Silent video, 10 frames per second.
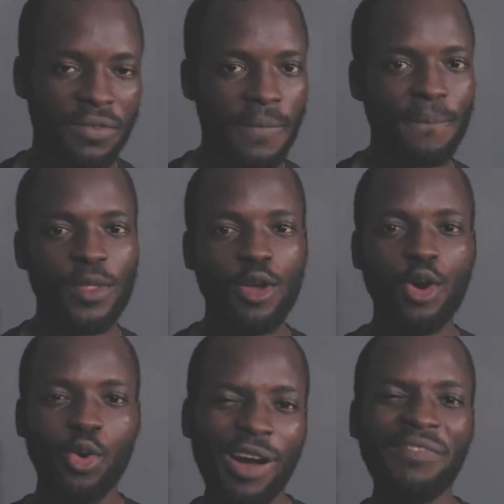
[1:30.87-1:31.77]
feed.
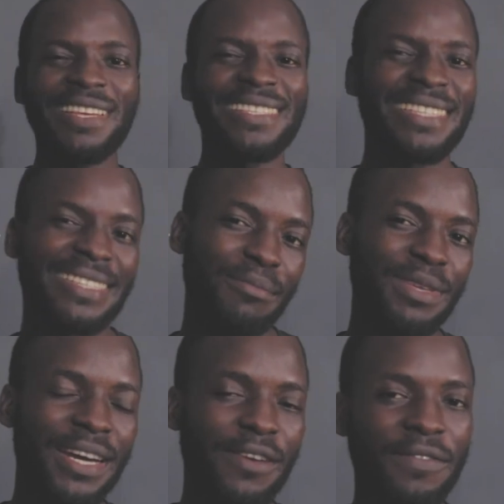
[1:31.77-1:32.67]
Grower feed is the
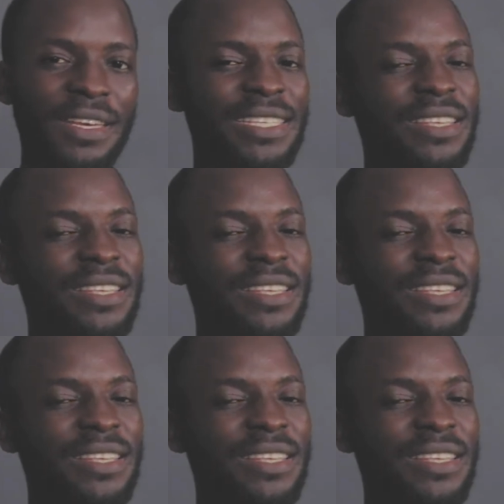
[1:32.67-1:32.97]
intermediary feed.